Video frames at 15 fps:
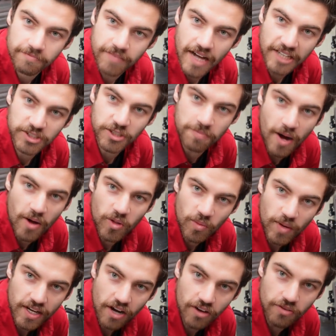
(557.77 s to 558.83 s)
actually bolt the
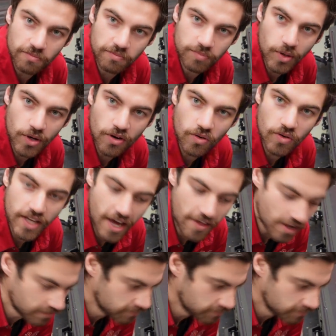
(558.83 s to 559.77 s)
wing on, put it all together.